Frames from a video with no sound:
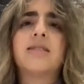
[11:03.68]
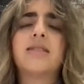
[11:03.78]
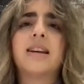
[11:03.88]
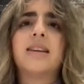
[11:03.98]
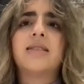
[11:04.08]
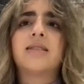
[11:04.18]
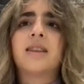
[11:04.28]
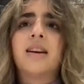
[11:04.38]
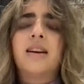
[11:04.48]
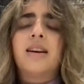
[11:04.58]
is
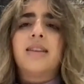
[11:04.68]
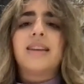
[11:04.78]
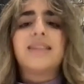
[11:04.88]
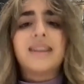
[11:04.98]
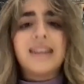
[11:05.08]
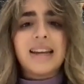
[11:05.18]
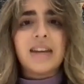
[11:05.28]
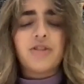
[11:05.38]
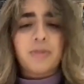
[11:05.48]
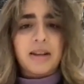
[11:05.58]
there's a need
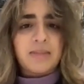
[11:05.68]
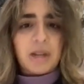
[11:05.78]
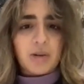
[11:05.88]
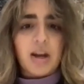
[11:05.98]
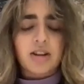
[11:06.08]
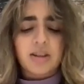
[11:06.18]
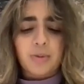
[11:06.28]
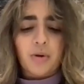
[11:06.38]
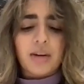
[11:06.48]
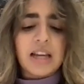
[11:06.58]
for mental health
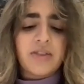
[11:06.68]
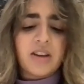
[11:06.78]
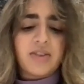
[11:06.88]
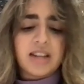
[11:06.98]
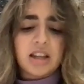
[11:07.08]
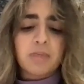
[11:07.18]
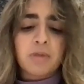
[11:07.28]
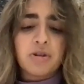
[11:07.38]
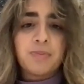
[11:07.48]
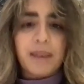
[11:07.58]
support, even if it's at the
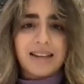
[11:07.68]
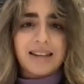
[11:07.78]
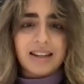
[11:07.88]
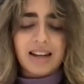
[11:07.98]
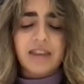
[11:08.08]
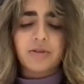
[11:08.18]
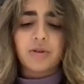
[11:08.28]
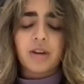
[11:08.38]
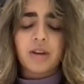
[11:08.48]
most basic level.